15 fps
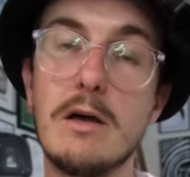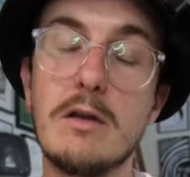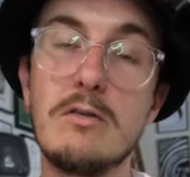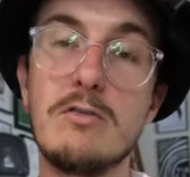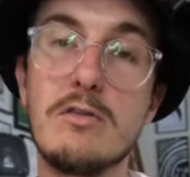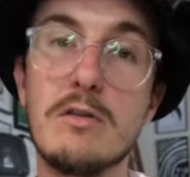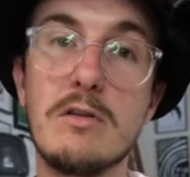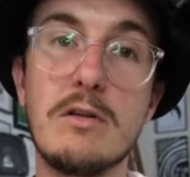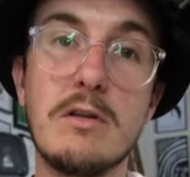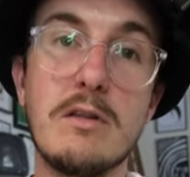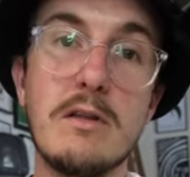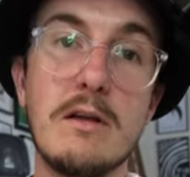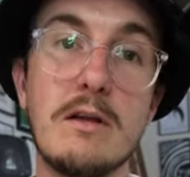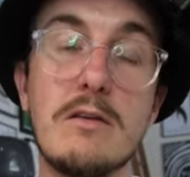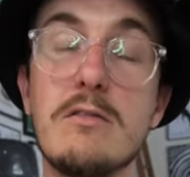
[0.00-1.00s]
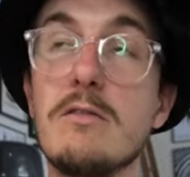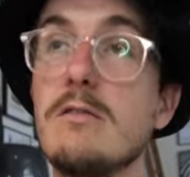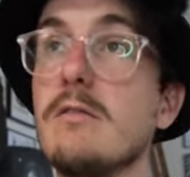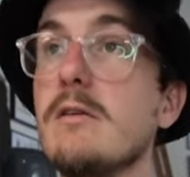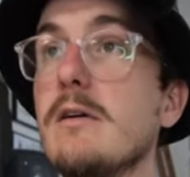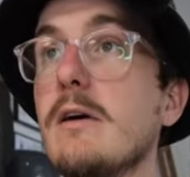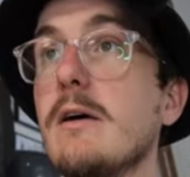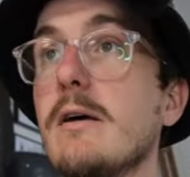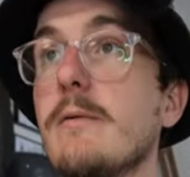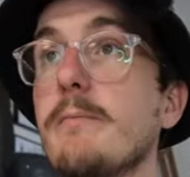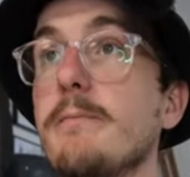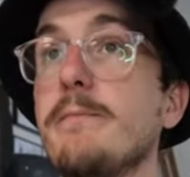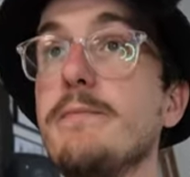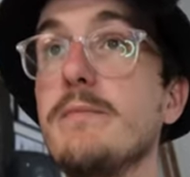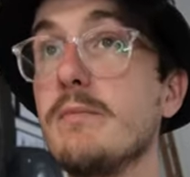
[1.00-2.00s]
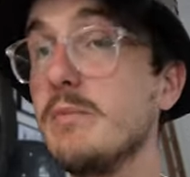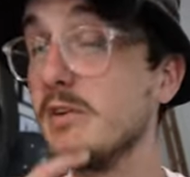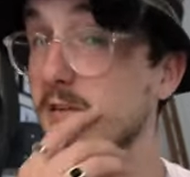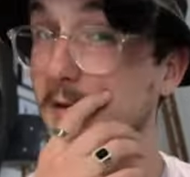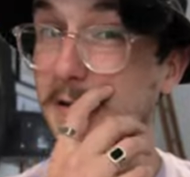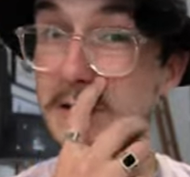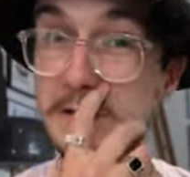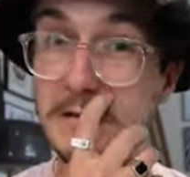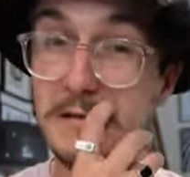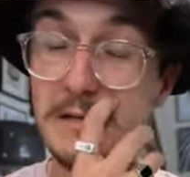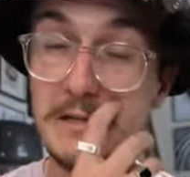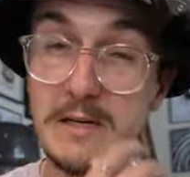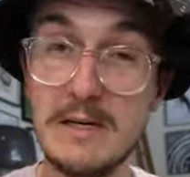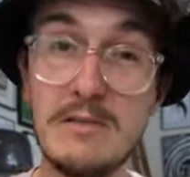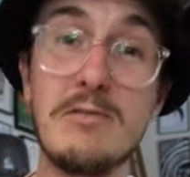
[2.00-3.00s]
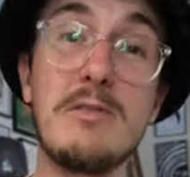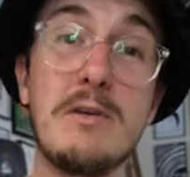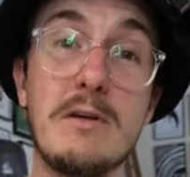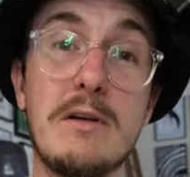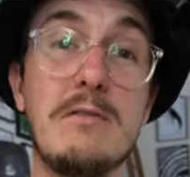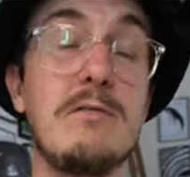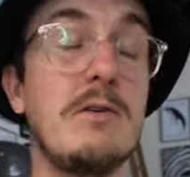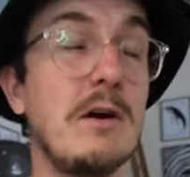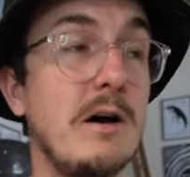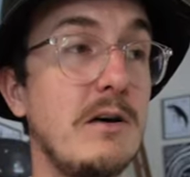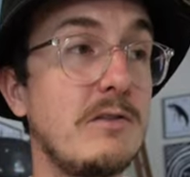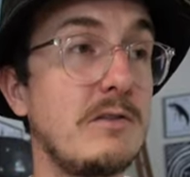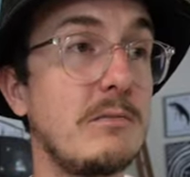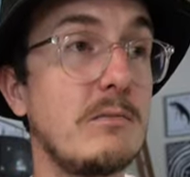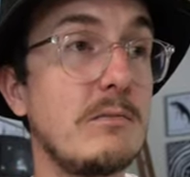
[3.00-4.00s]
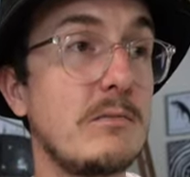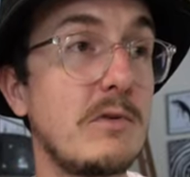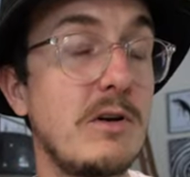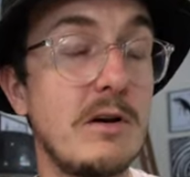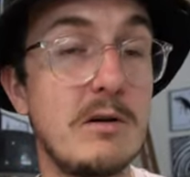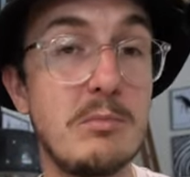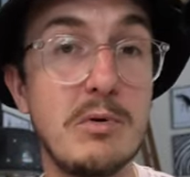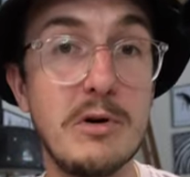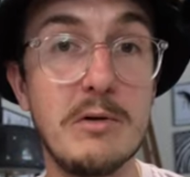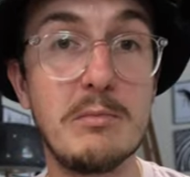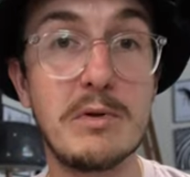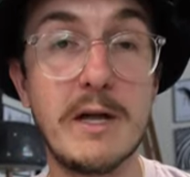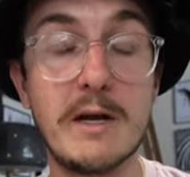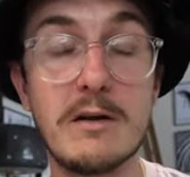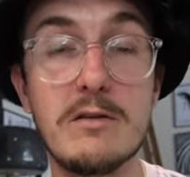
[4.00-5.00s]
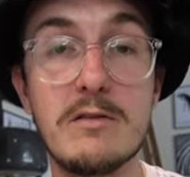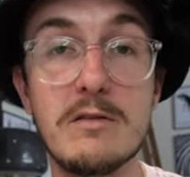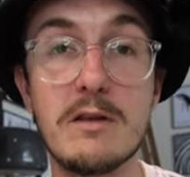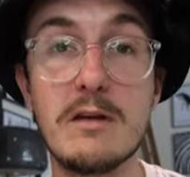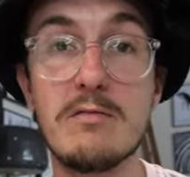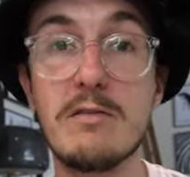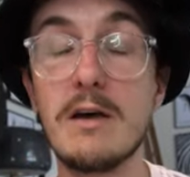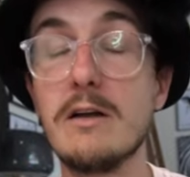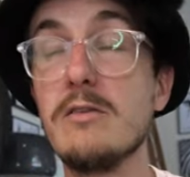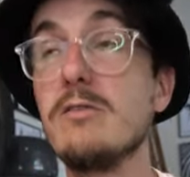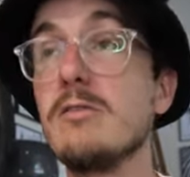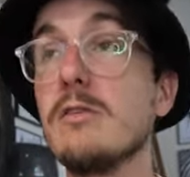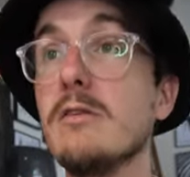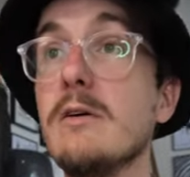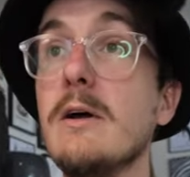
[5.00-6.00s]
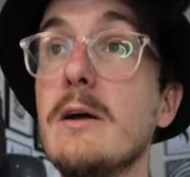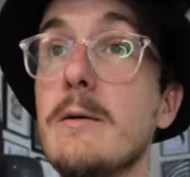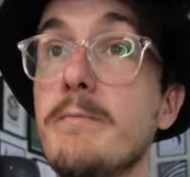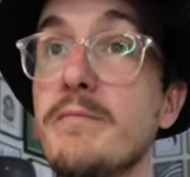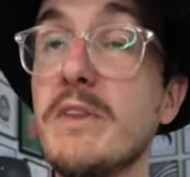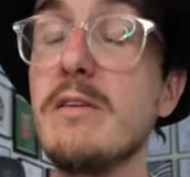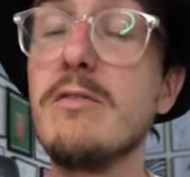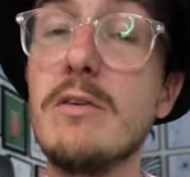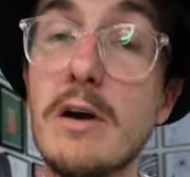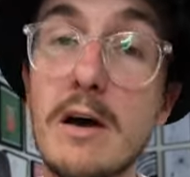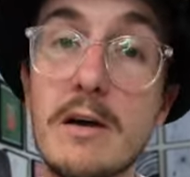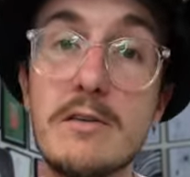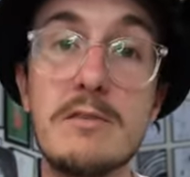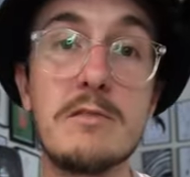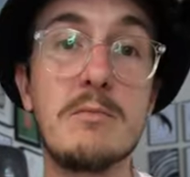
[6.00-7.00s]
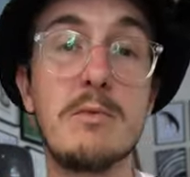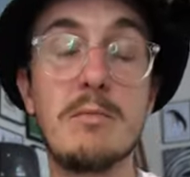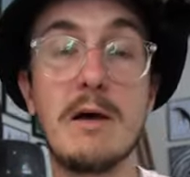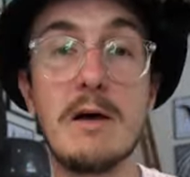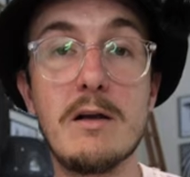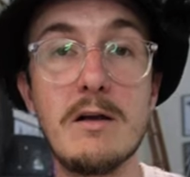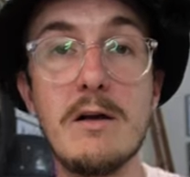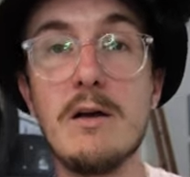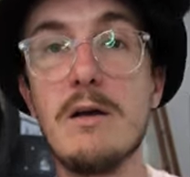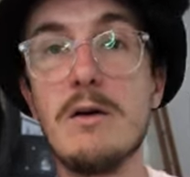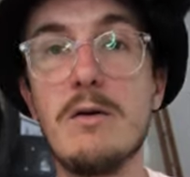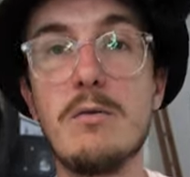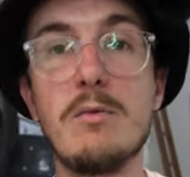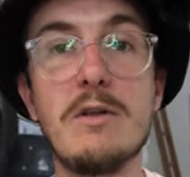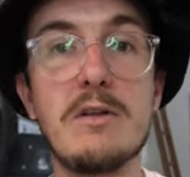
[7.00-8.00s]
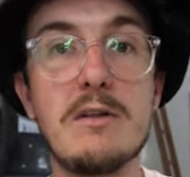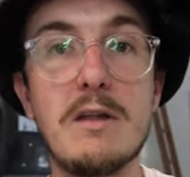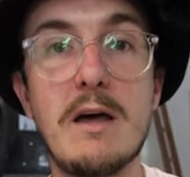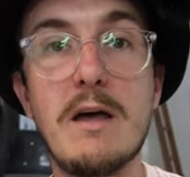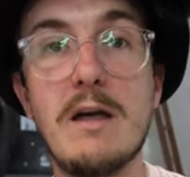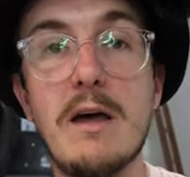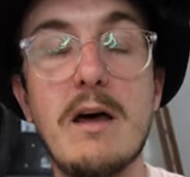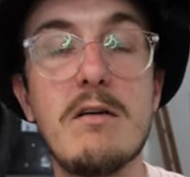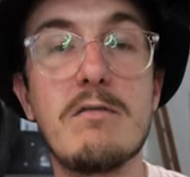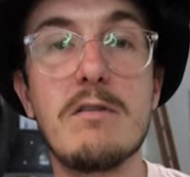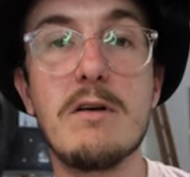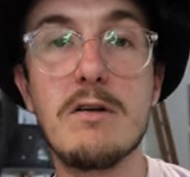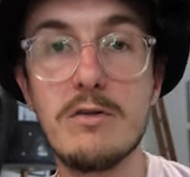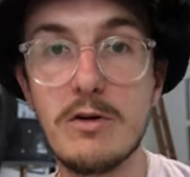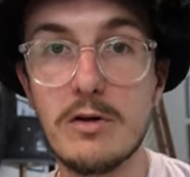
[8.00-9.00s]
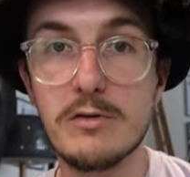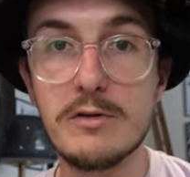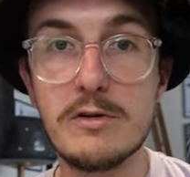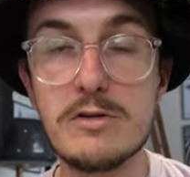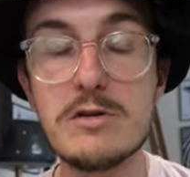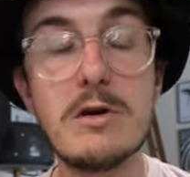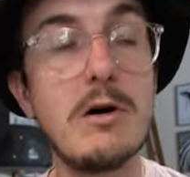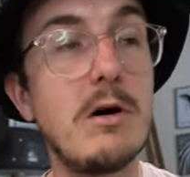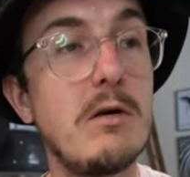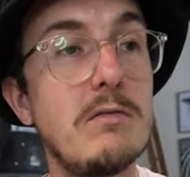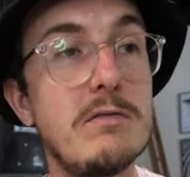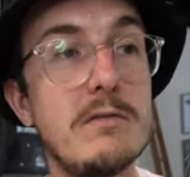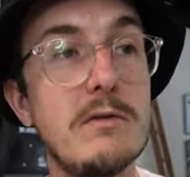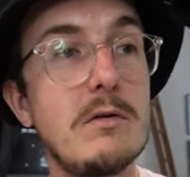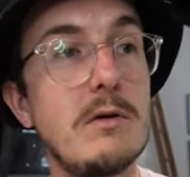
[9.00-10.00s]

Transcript: certain things, particularly if you ask them kind of point blank to their face. So if you ask them about whether they have a knowledge of